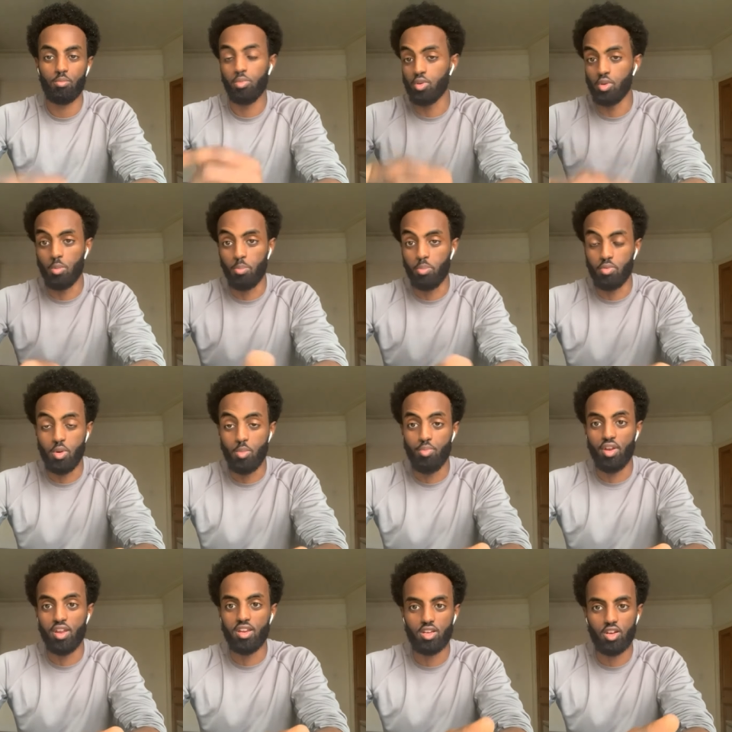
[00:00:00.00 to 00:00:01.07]
But your your
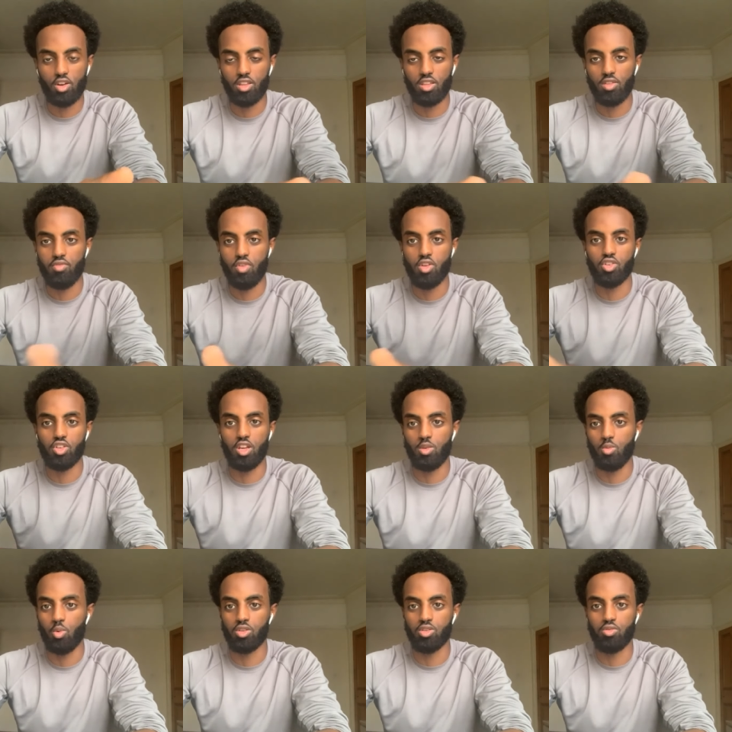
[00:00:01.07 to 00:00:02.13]
brain kind of
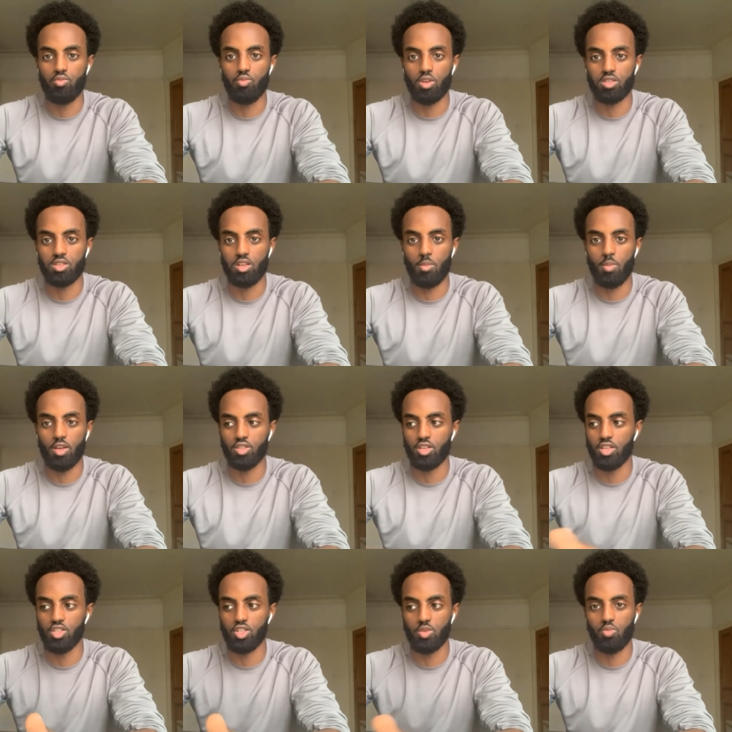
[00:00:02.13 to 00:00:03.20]
differentiate what's what's an
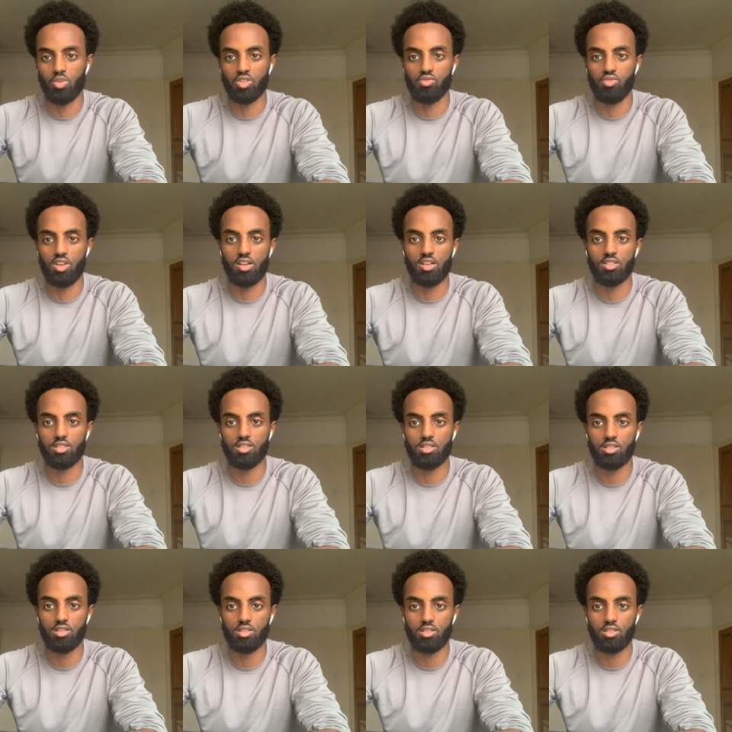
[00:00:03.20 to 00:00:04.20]
imagination, what's reality.